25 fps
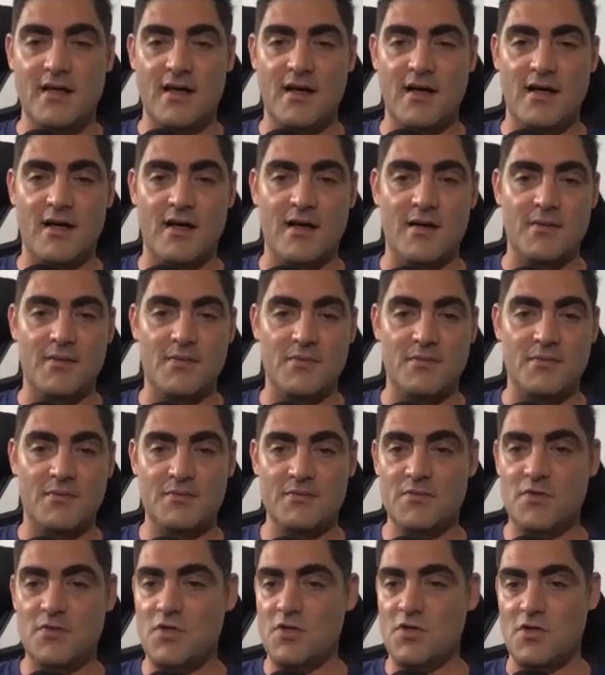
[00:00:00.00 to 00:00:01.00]

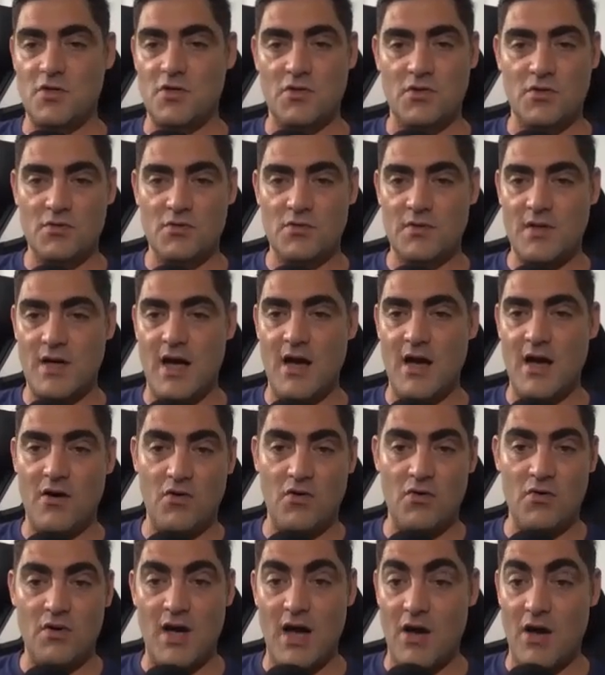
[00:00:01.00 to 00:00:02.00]
you know
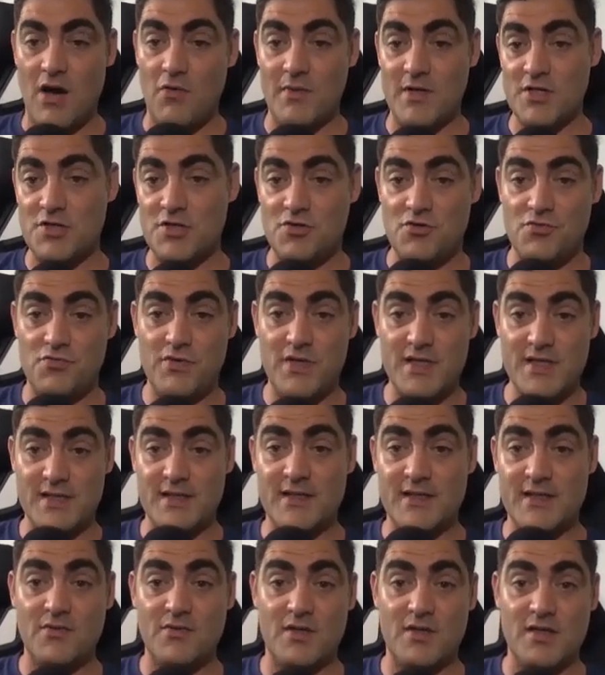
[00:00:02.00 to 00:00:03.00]
how much
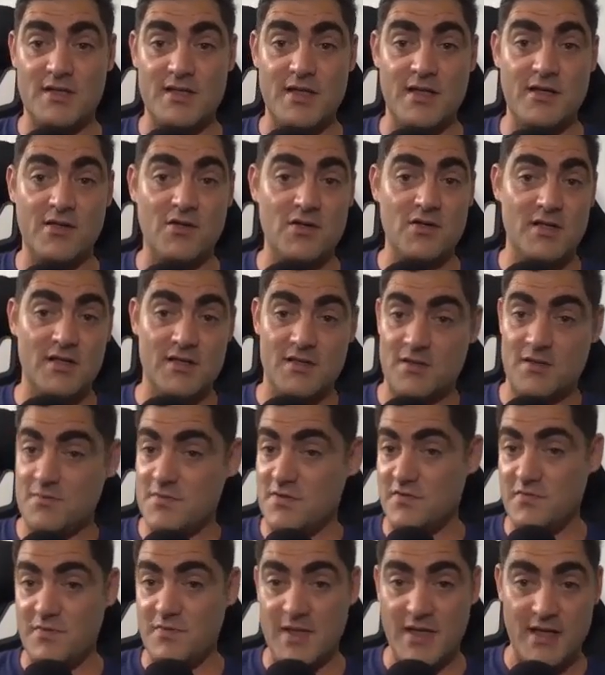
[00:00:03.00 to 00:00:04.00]
risk they want to take on in
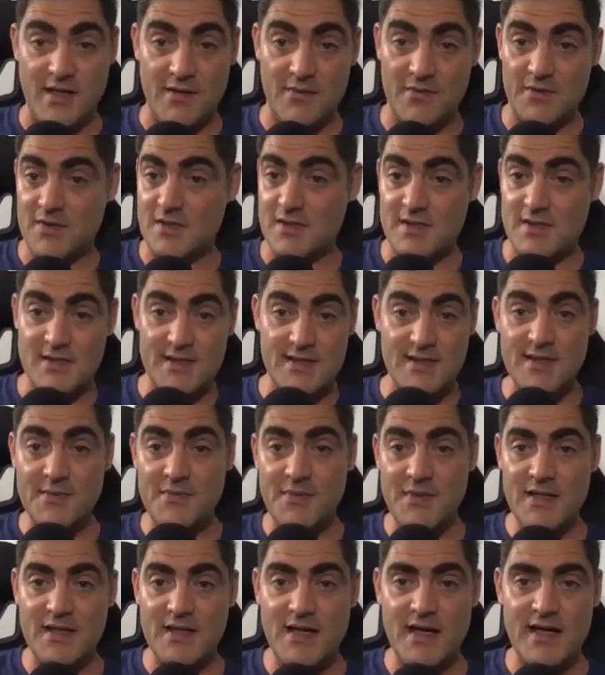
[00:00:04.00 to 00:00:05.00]
terms of being able to
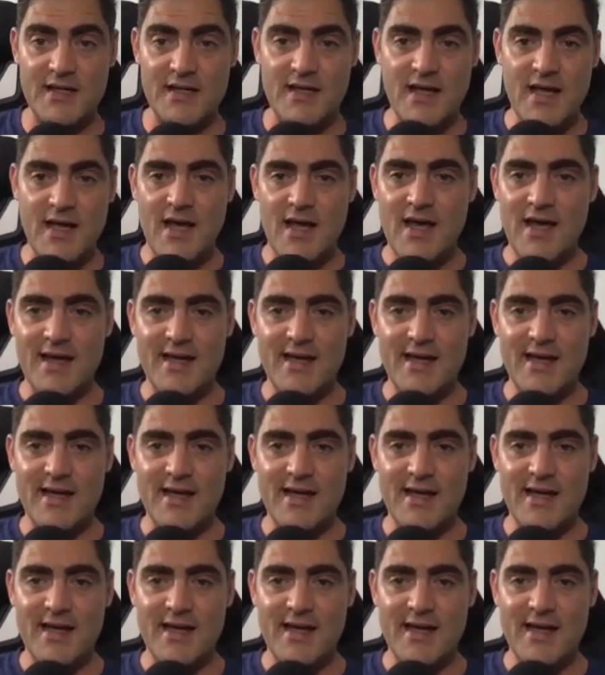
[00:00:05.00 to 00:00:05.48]
sleep at night.